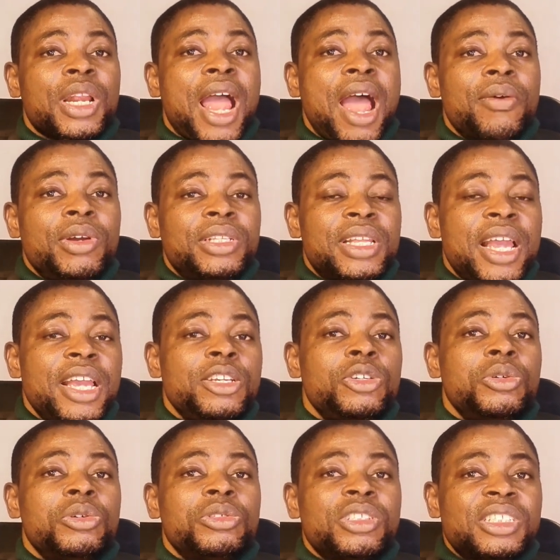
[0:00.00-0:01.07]
I will tell
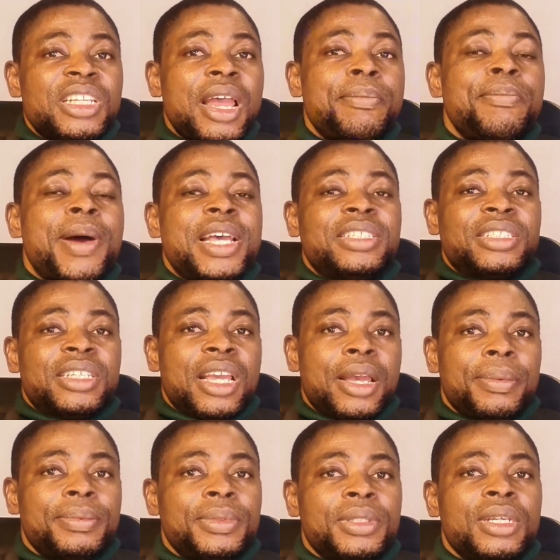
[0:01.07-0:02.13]
you step by
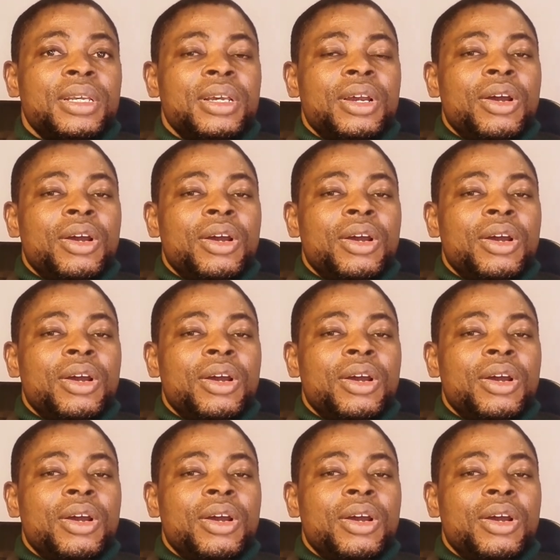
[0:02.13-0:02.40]
steps